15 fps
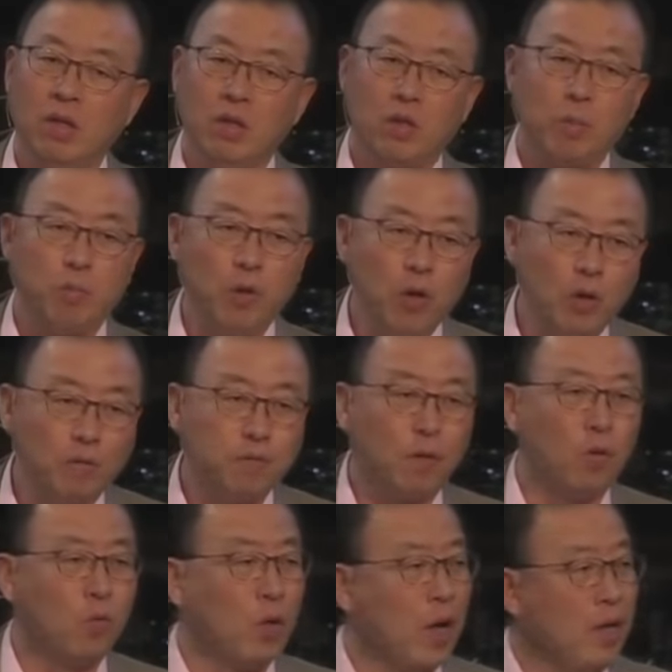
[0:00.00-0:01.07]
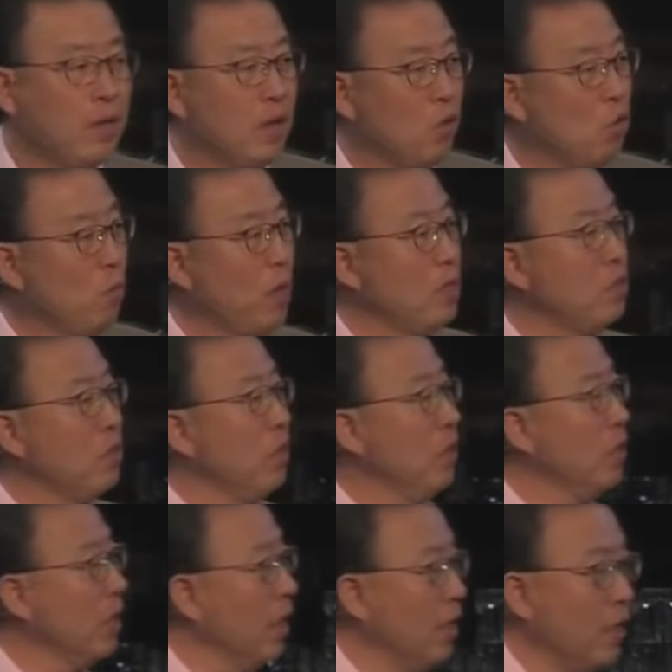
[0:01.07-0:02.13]
The beautiful rain that you may
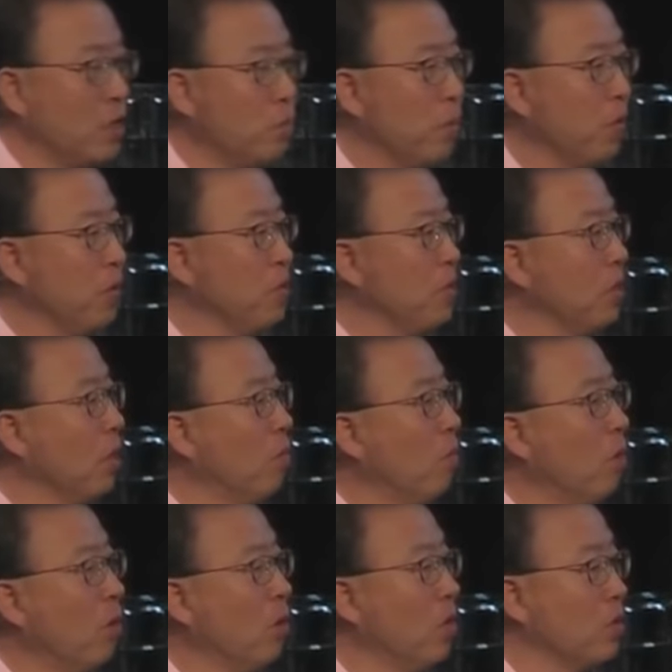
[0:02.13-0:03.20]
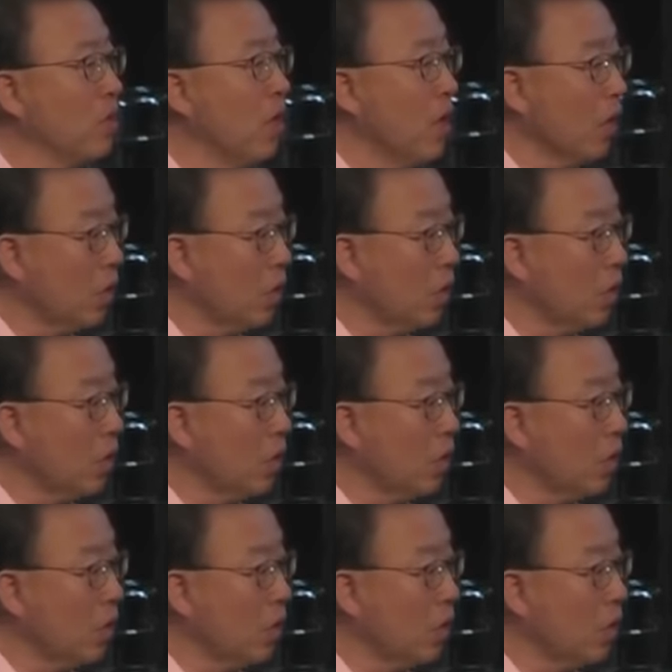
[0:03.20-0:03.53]
see and experiencing among us